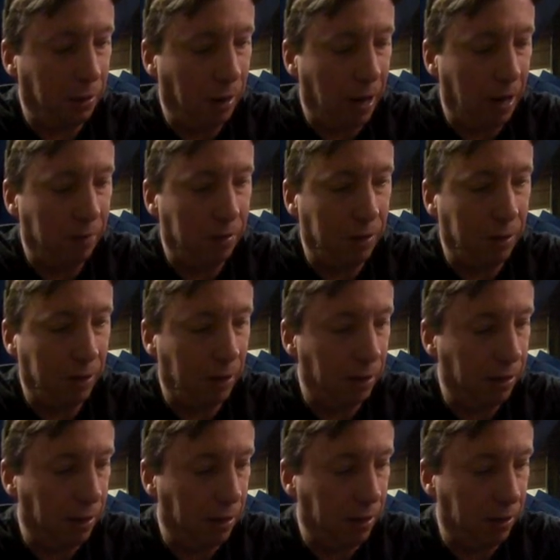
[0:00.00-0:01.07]
you have
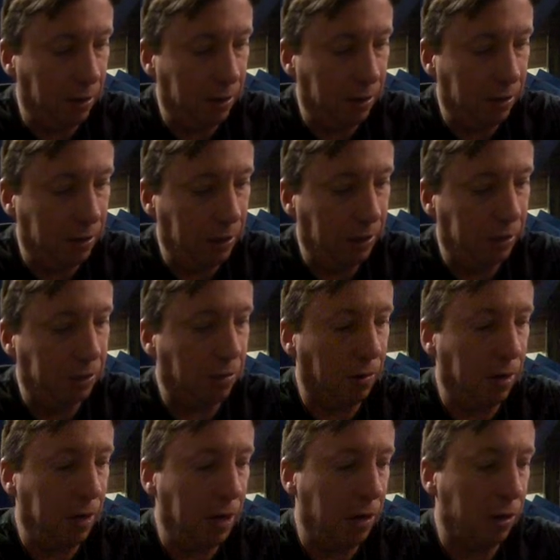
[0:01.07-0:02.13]
in the touch
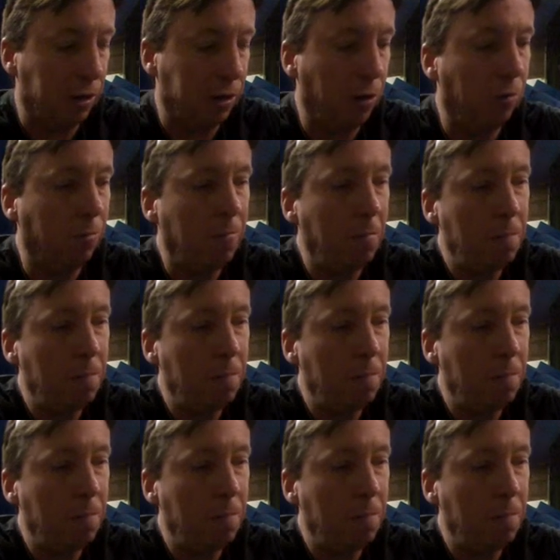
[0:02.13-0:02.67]
screen here. So